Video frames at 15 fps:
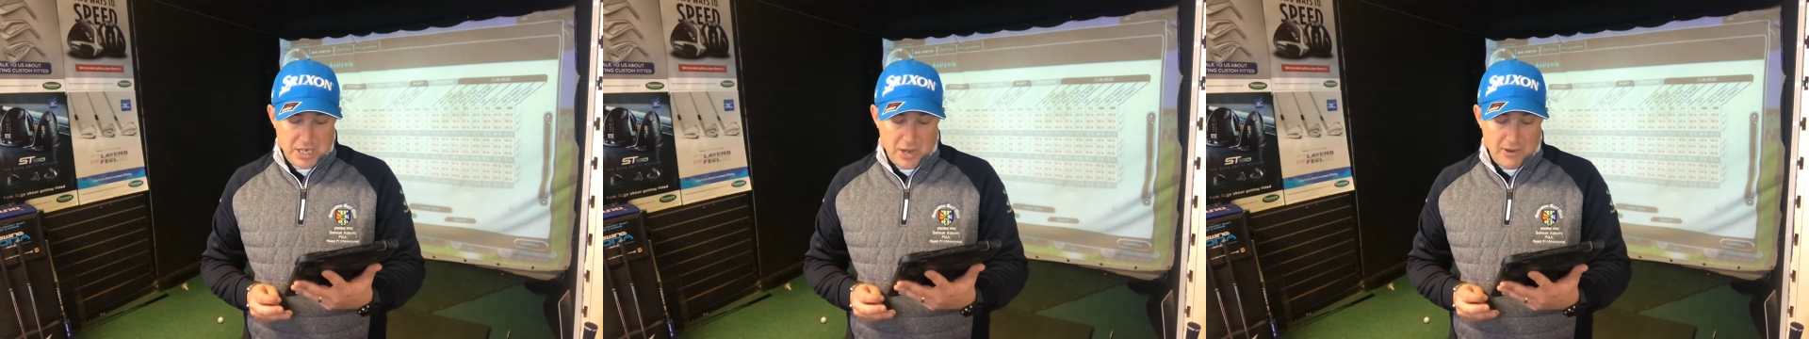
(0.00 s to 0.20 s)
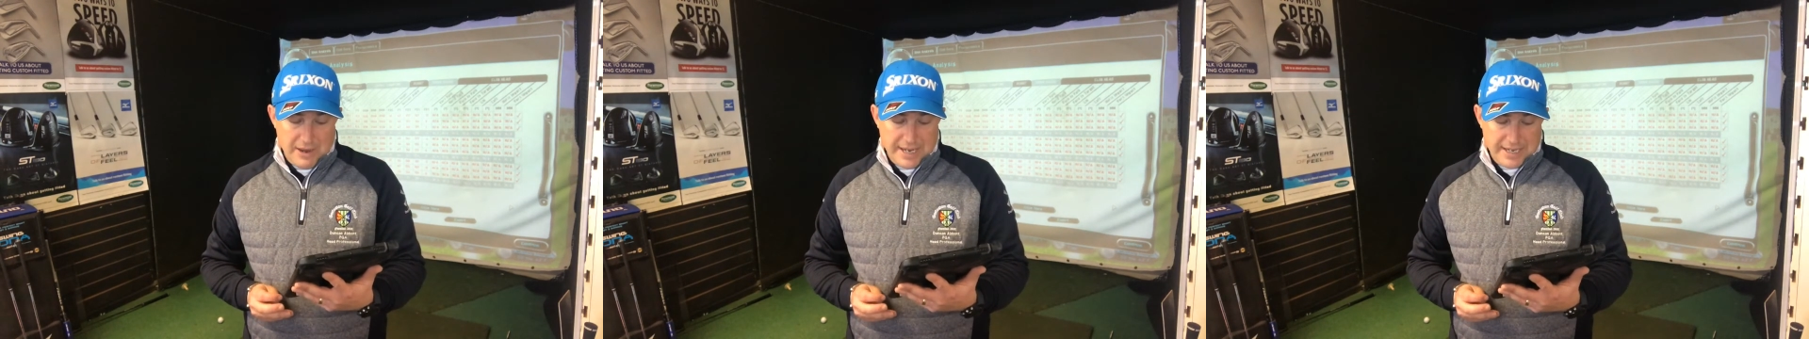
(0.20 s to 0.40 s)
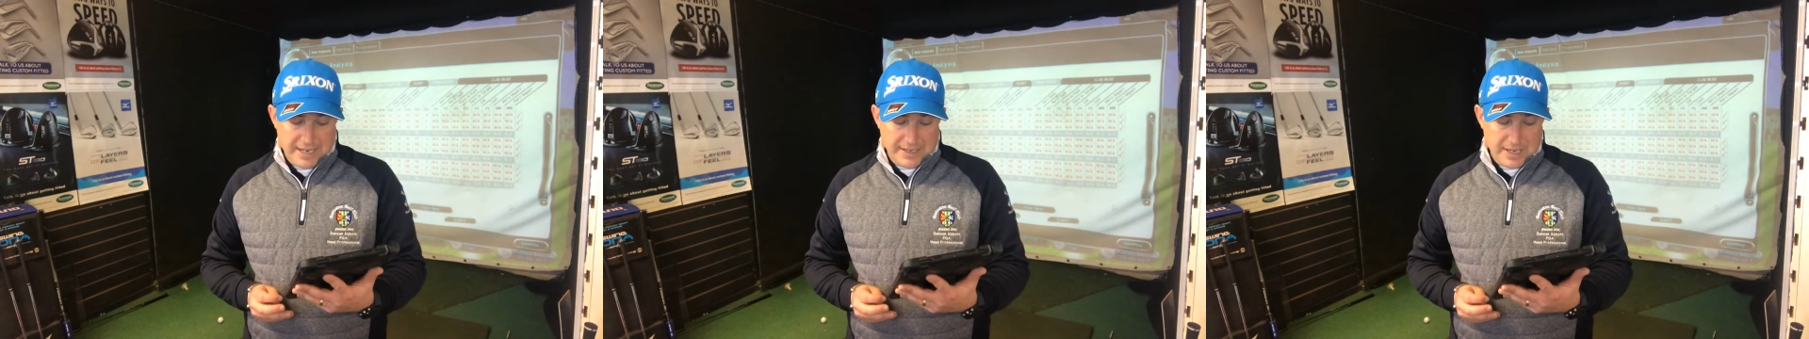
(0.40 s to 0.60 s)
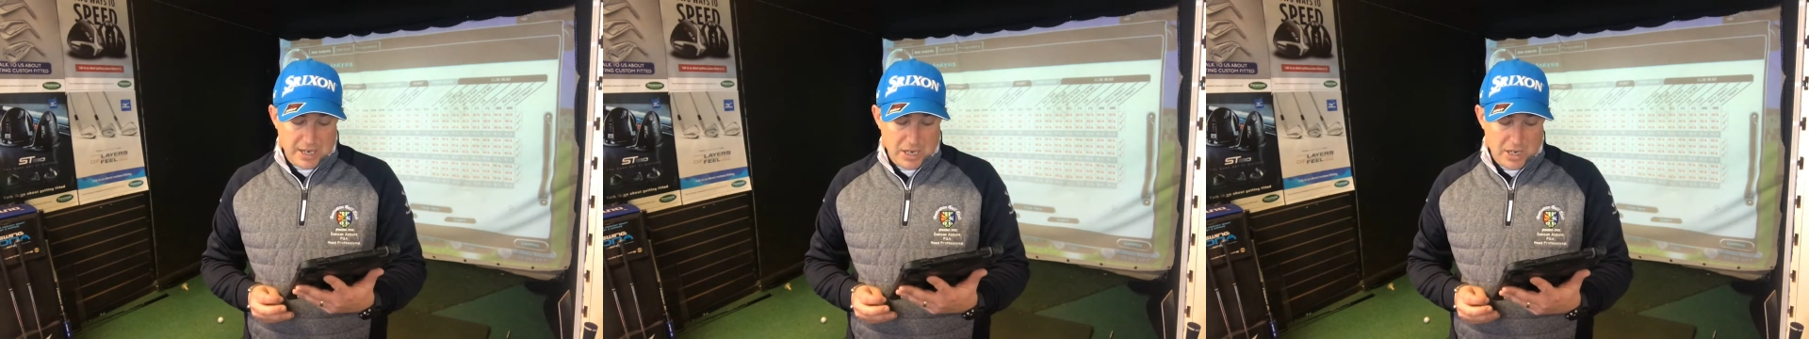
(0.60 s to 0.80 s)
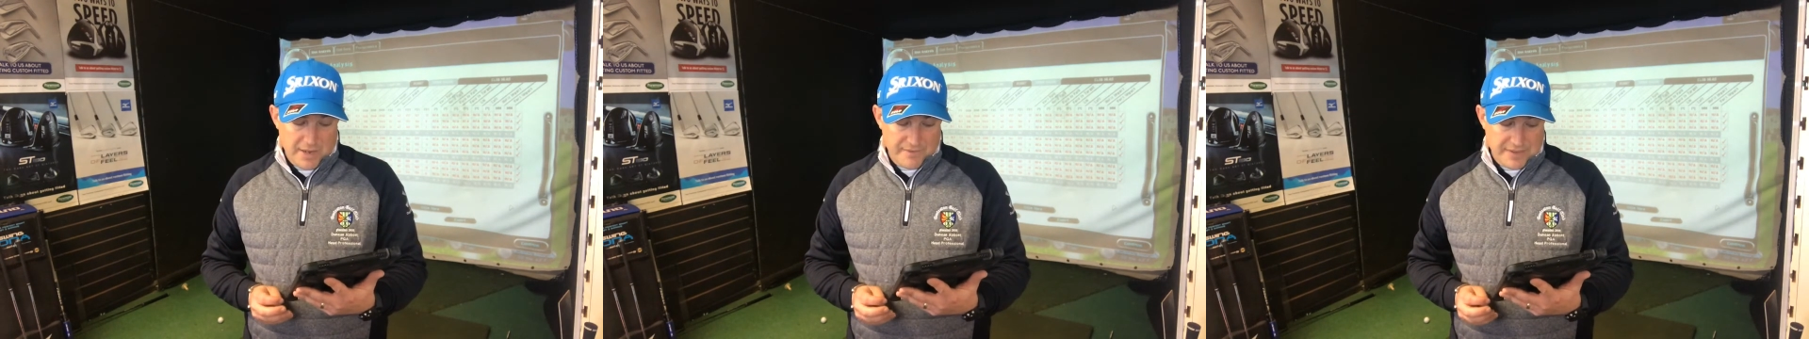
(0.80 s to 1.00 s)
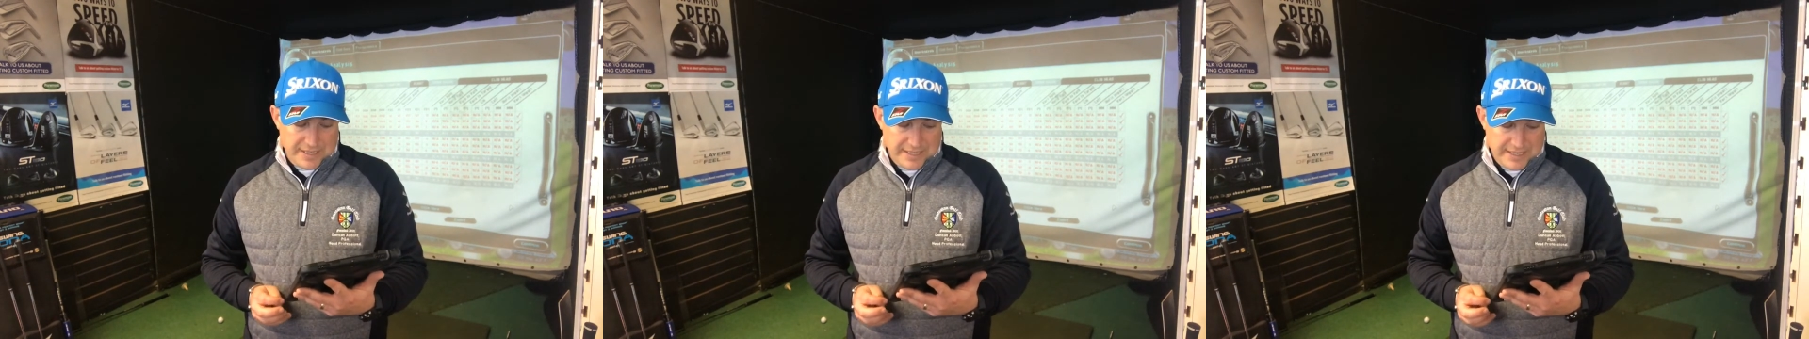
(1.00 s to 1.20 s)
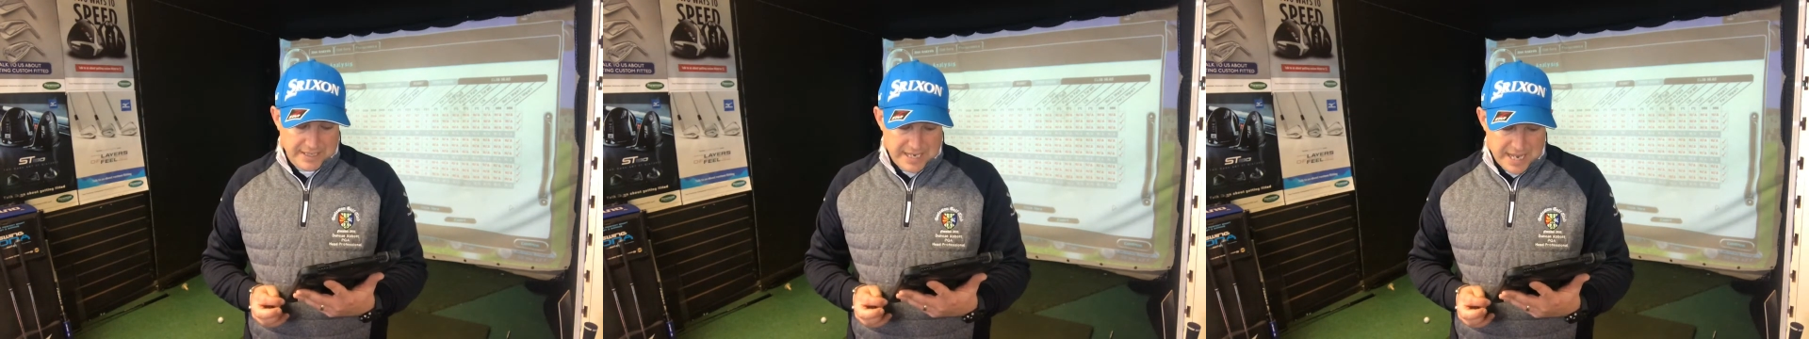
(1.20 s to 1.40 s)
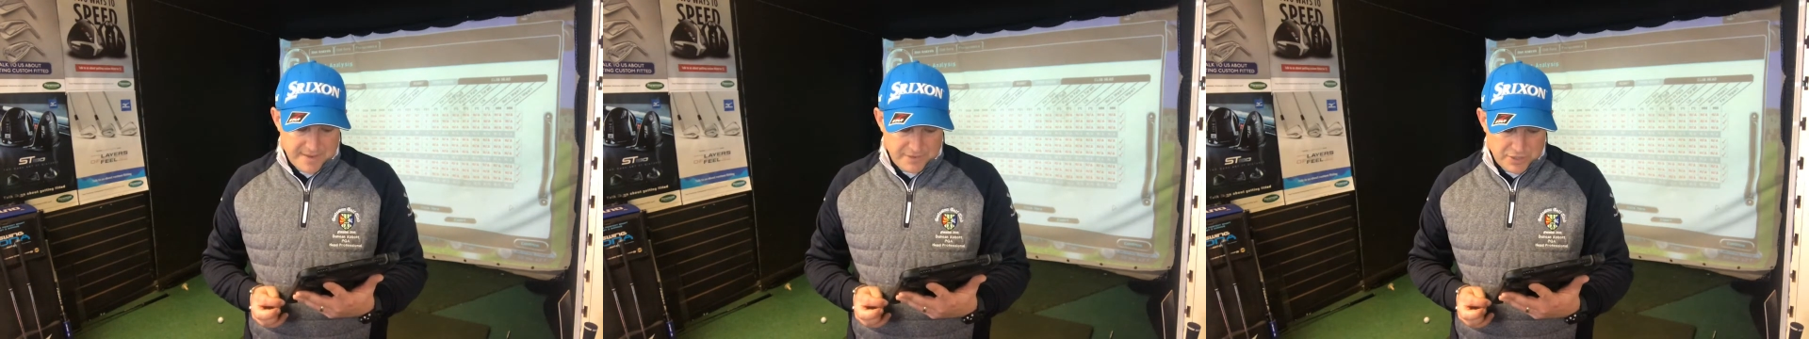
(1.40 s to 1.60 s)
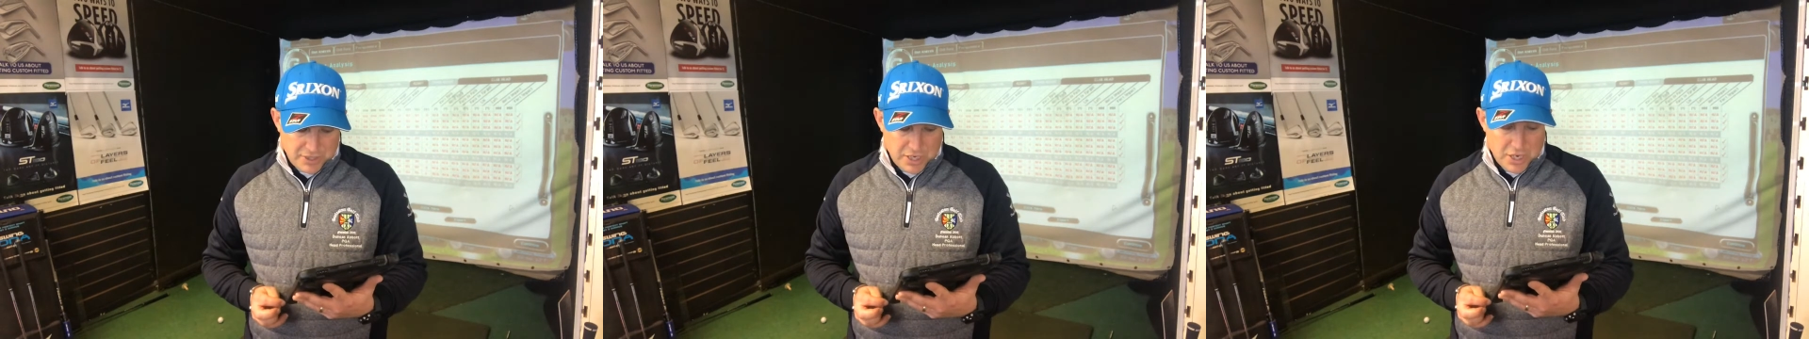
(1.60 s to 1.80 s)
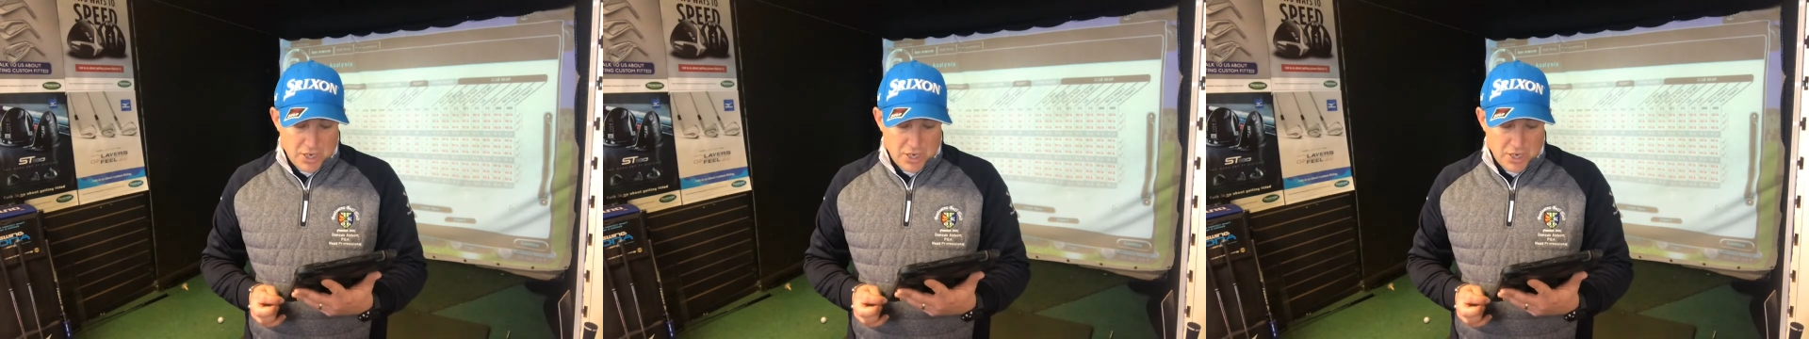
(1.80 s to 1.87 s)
9 and half 11.